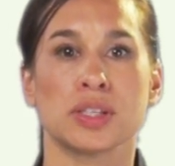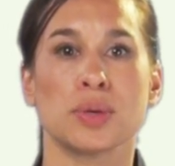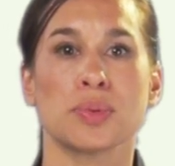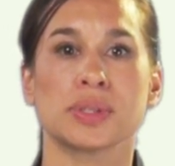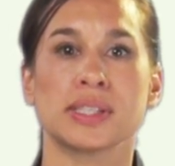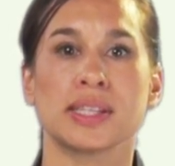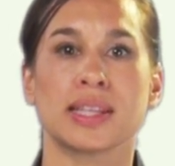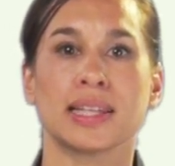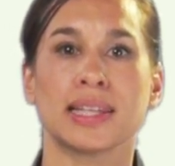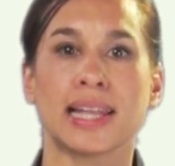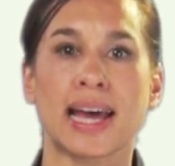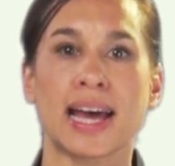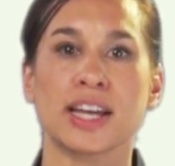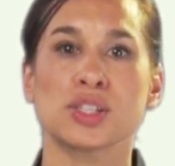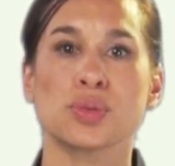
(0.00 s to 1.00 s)
you will see the
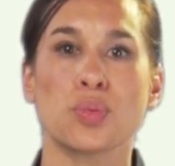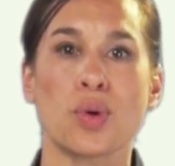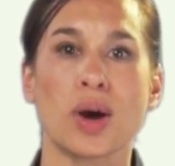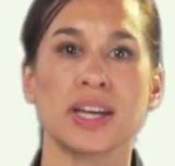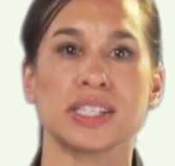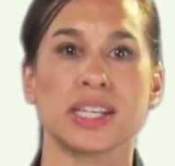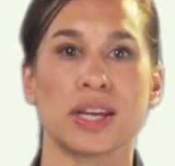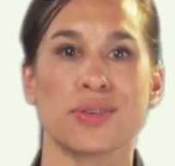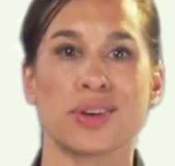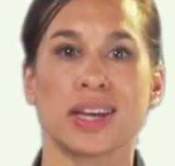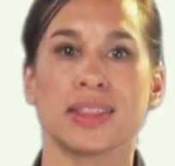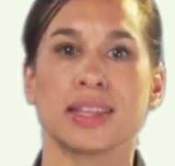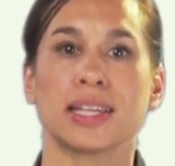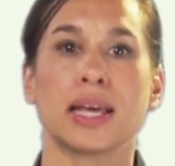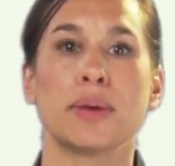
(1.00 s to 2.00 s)
large white area
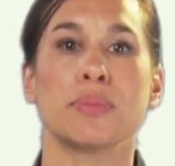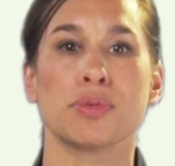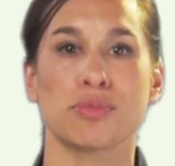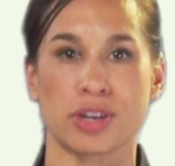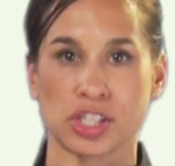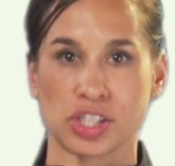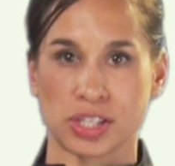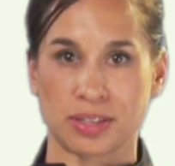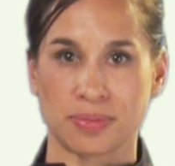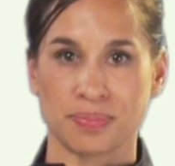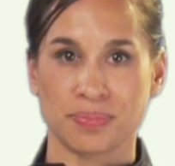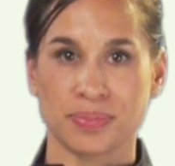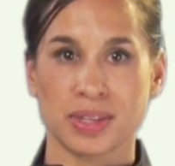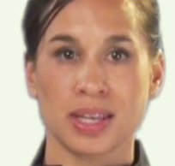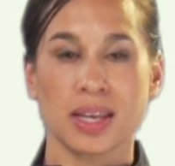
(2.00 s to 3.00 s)
in the lumbar region.
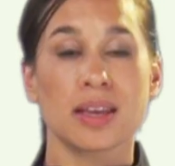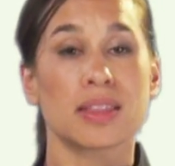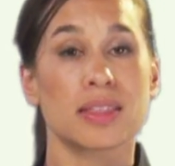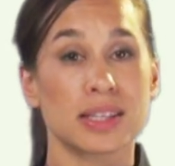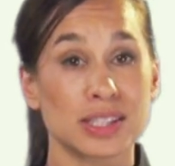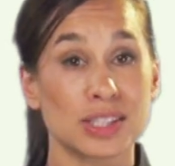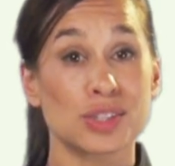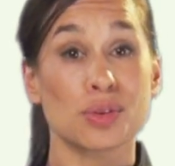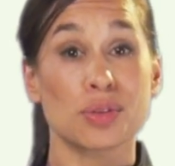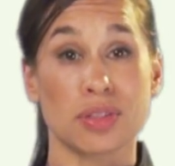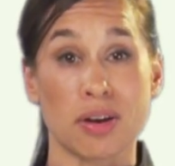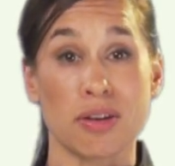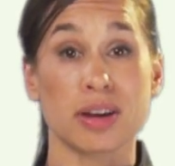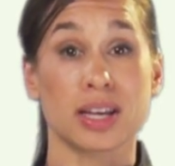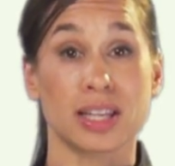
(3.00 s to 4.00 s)
This is your
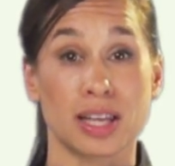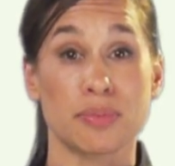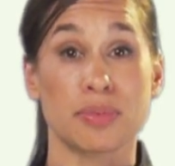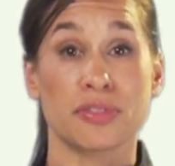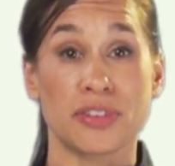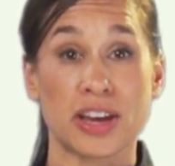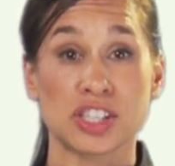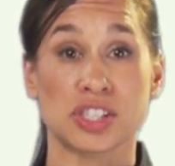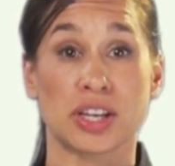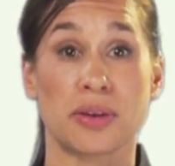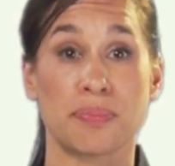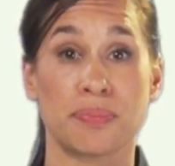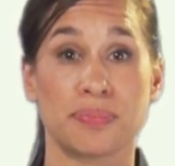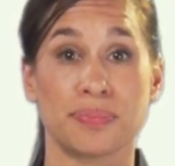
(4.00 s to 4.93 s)
thoracolumbar fascia.